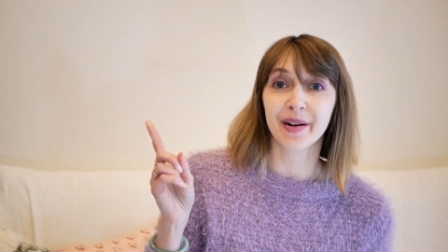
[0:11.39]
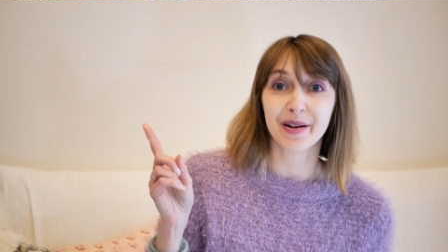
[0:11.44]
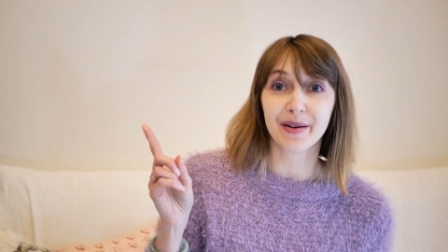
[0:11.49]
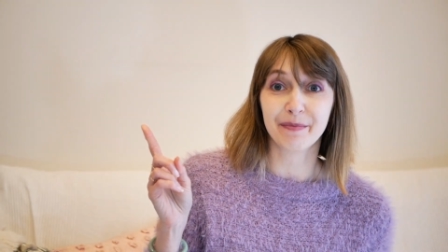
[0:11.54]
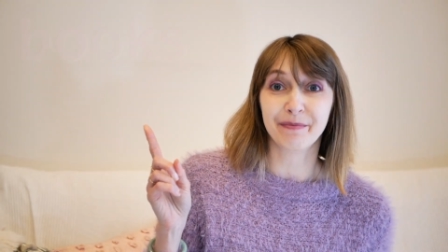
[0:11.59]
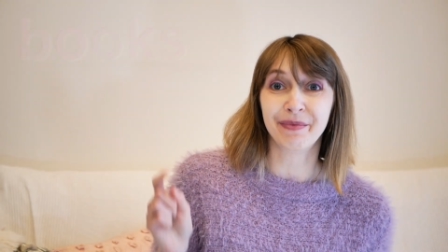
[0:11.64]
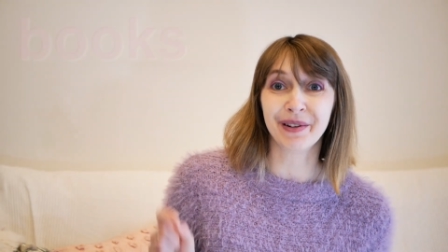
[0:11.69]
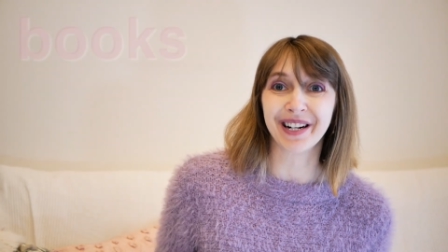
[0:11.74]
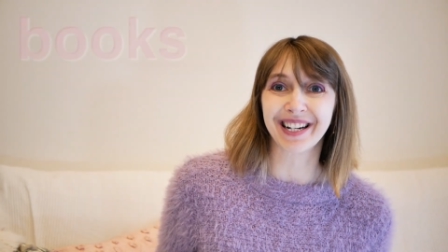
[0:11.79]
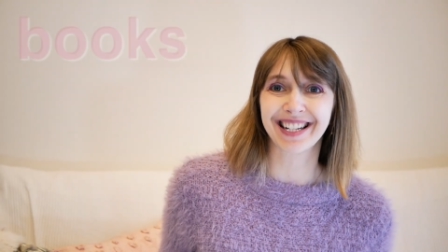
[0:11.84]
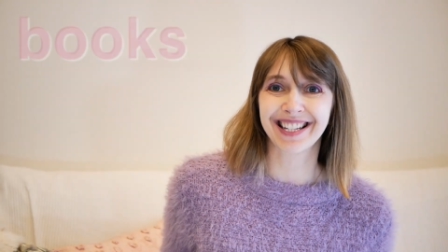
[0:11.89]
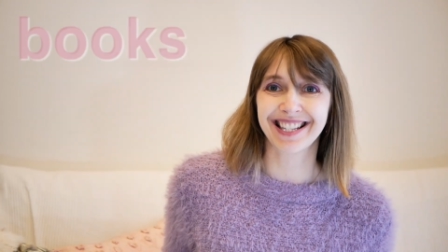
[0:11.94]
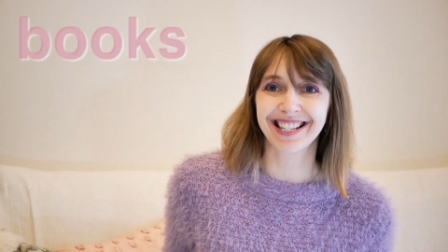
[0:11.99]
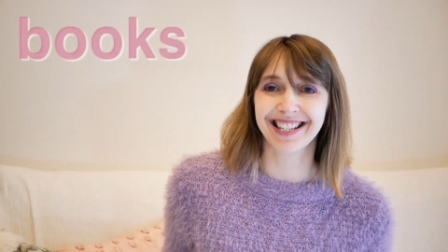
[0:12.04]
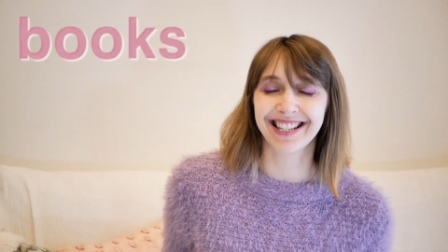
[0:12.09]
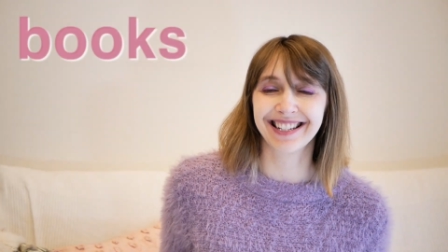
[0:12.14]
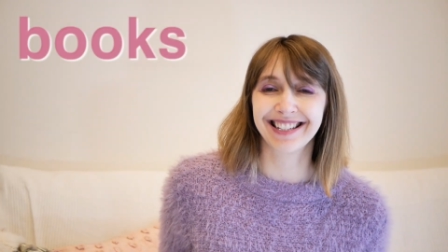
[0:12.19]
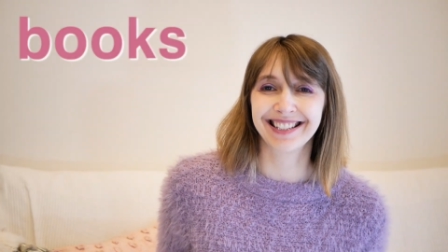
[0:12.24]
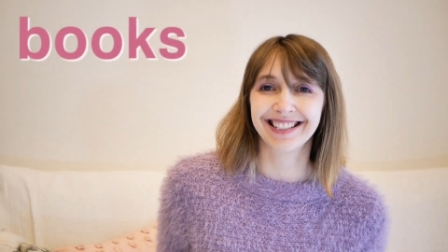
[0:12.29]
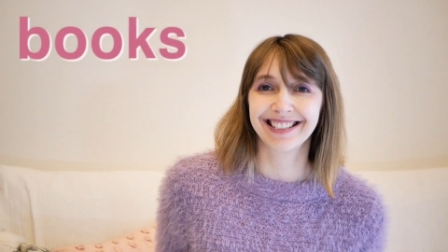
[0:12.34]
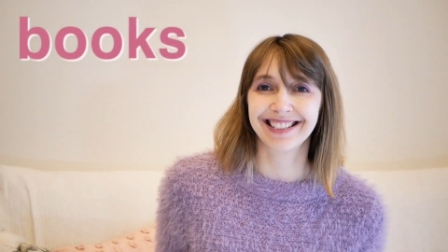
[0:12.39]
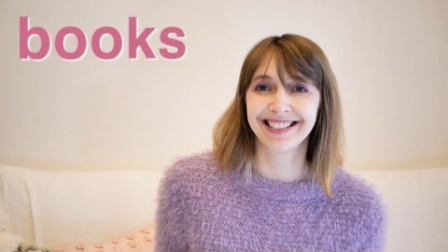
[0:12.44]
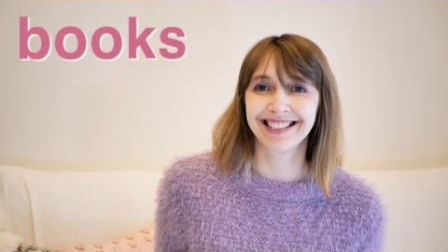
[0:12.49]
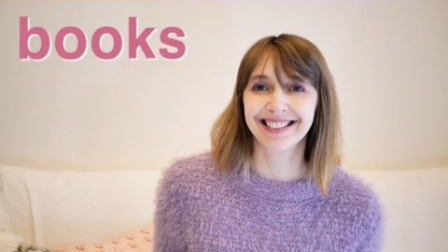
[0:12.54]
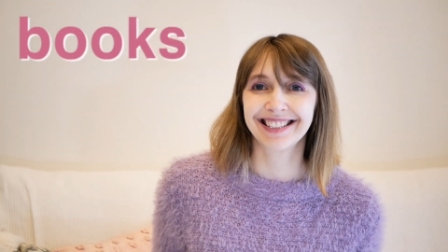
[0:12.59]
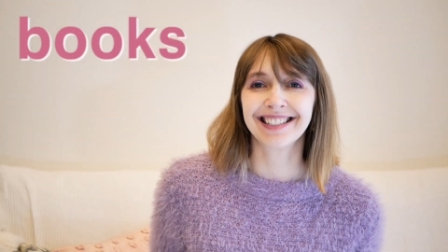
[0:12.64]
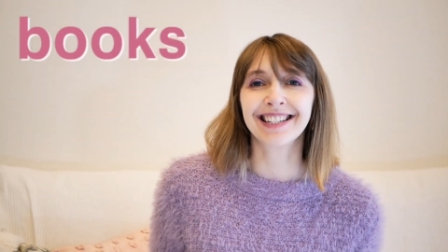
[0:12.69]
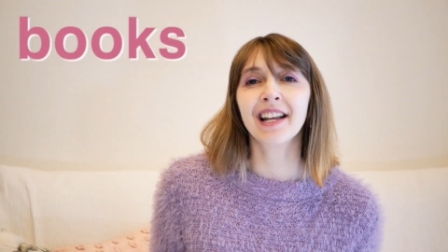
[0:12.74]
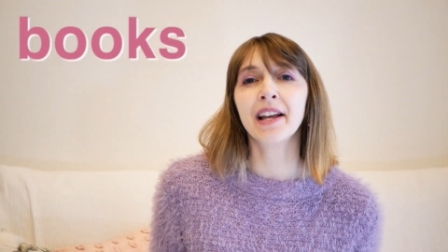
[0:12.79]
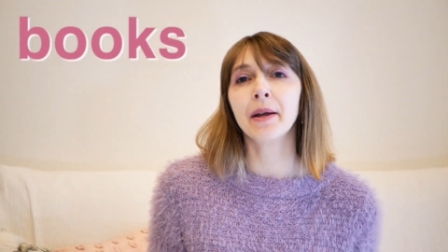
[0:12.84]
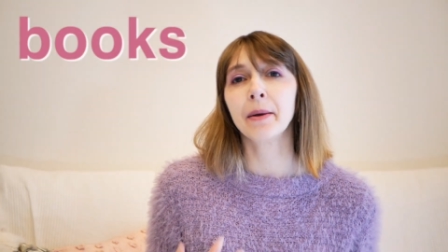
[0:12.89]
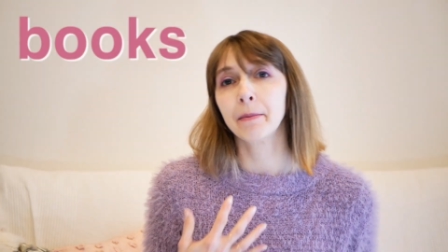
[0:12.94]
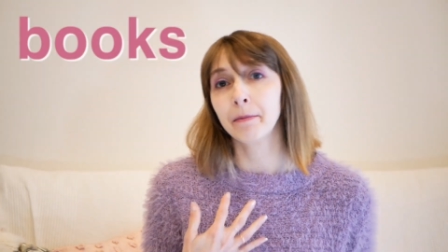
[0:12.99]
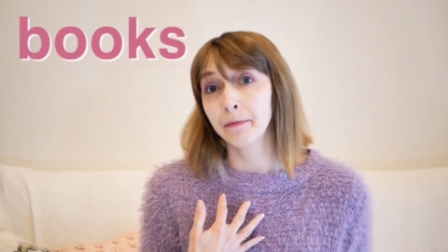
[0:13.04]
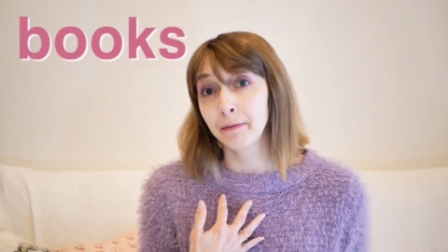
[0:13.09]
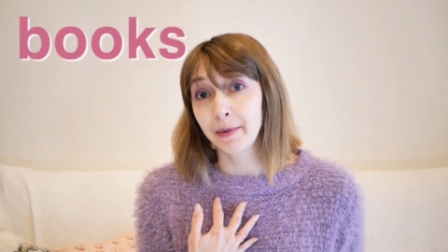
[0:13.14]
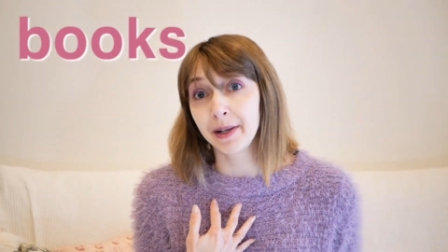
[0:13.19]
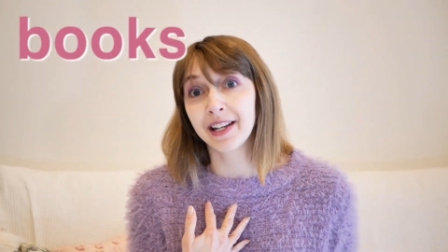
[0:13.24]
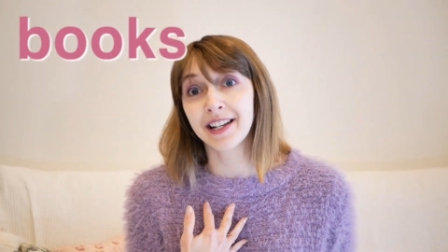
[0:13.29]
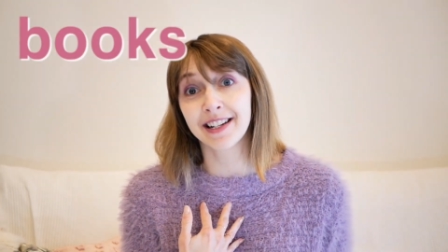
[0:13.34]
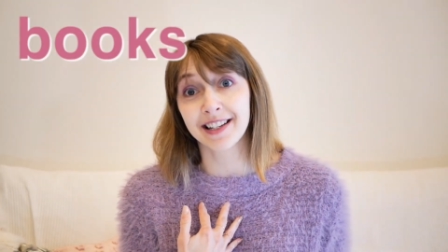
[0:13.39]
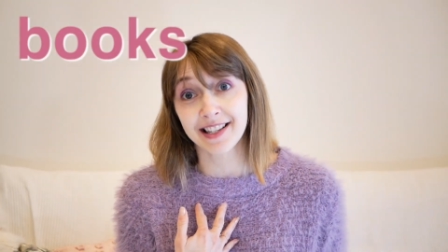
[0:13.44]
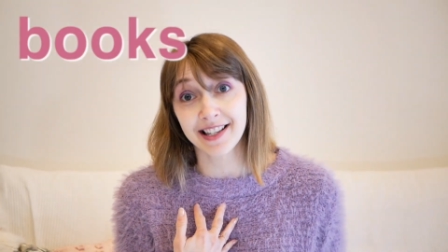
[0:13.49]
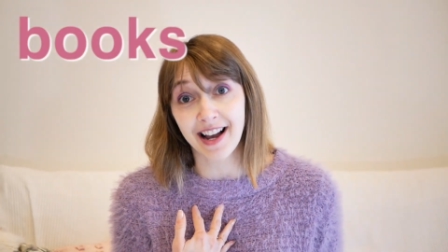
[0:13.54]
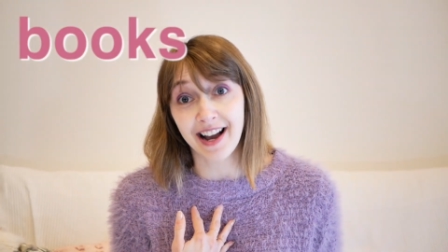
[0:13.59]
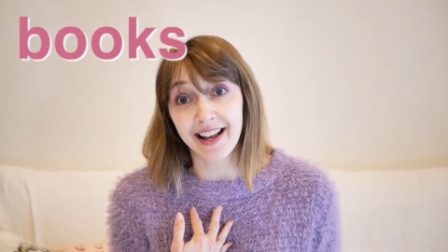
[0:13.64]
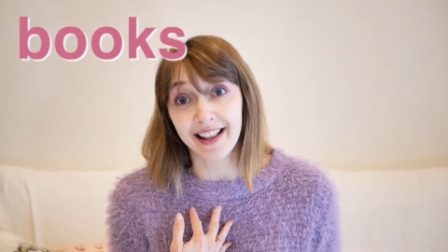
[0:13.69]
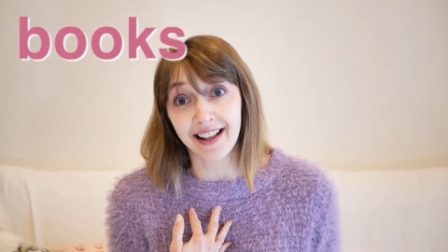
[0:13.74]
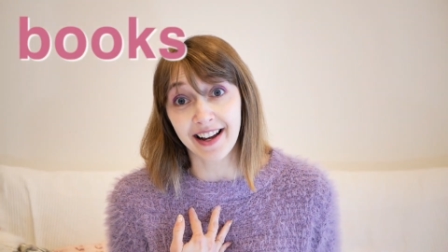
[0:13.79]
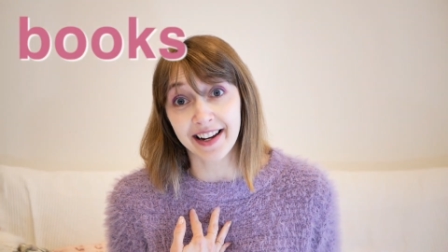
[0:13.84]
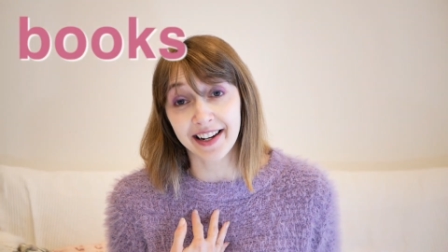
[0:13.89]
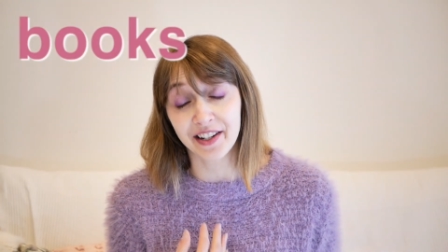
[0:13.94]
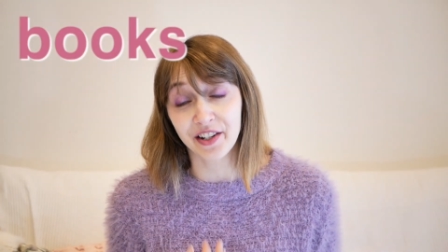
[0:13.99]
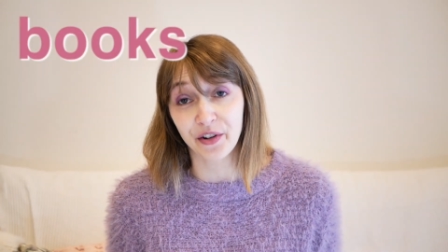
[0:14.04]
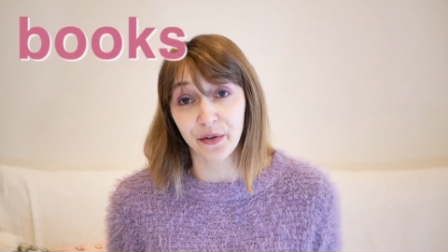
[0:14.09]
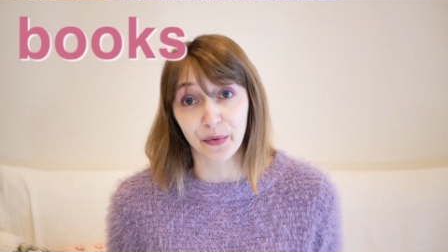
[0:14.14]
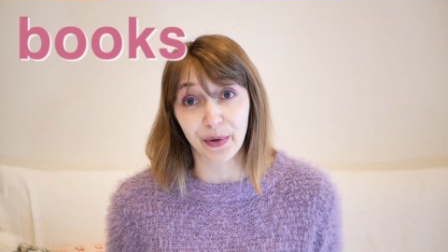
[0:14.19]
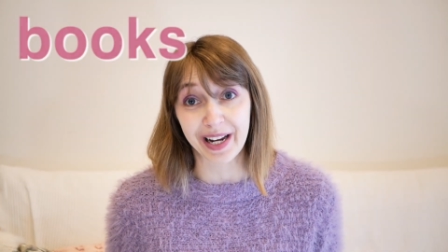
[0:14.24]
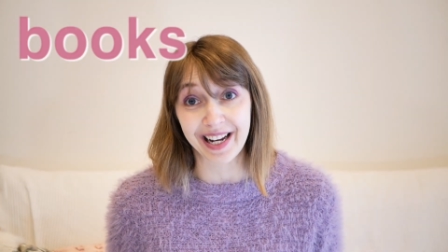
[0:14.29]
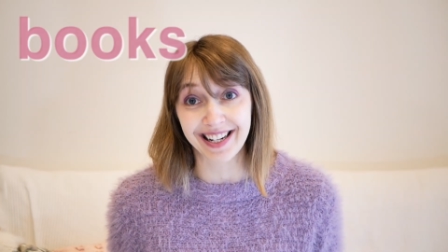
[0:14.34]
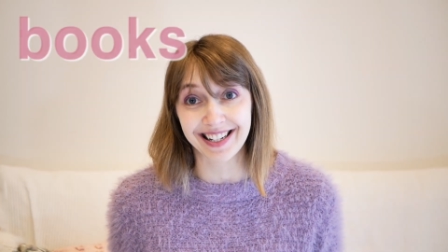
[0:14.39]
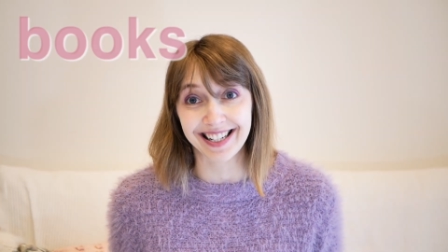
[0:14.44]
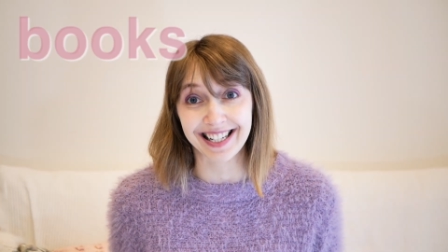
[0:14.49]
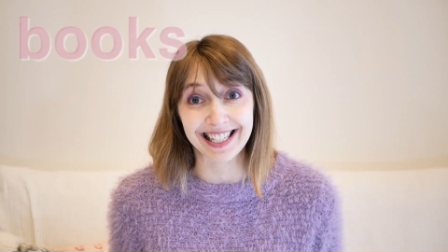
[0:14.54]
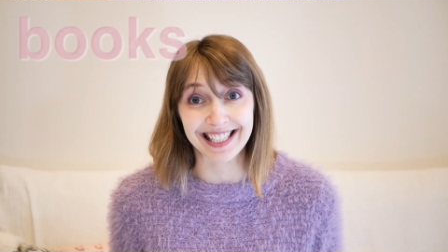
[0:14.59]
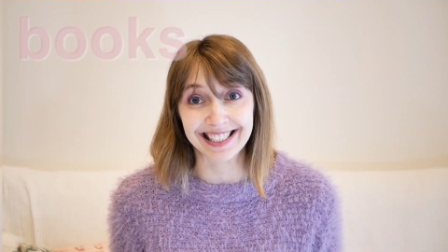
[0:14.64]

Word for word: books, because I like to read.